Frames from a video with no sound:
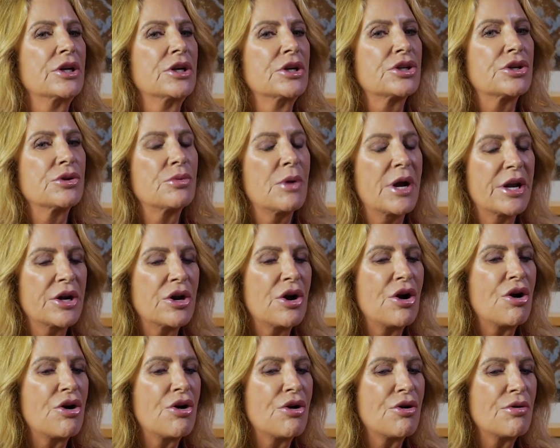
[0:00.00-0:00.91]
She went
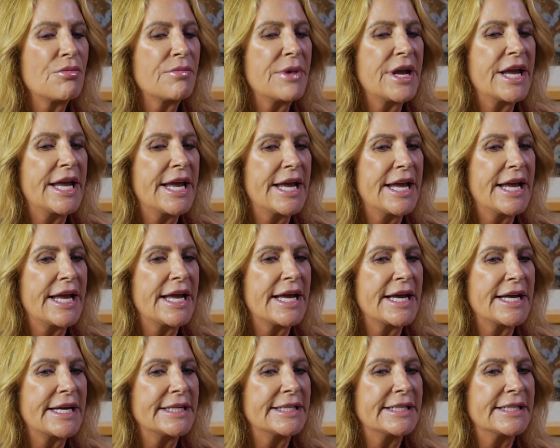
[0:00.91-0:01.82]
home,
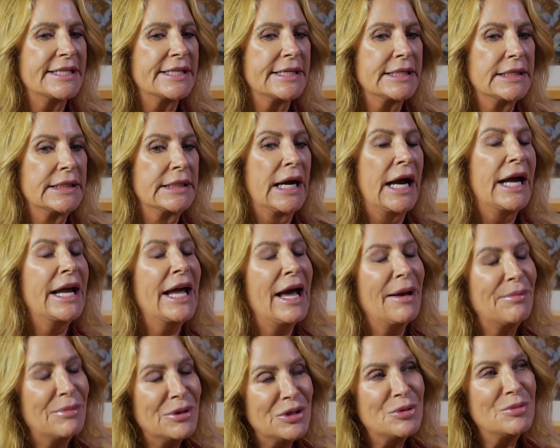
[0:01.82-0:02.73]
and I
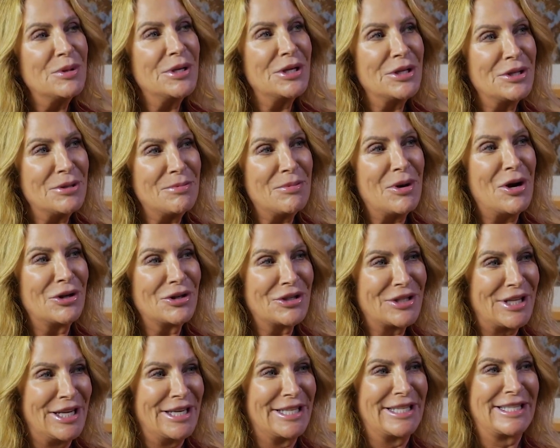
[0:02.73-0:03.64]
happened to be in the mall
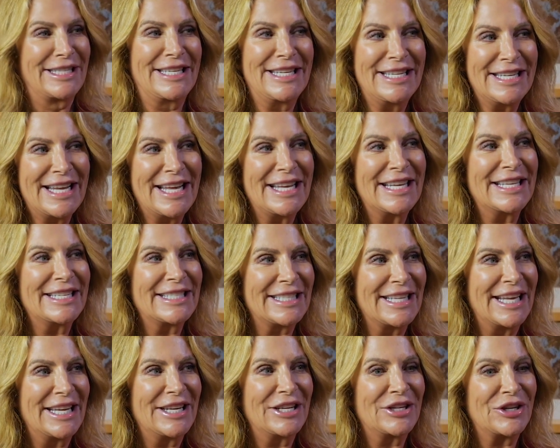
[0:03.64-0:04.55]
60 days
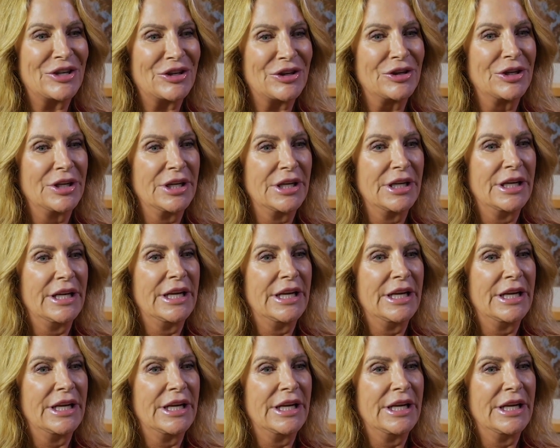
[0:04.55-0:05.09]
later,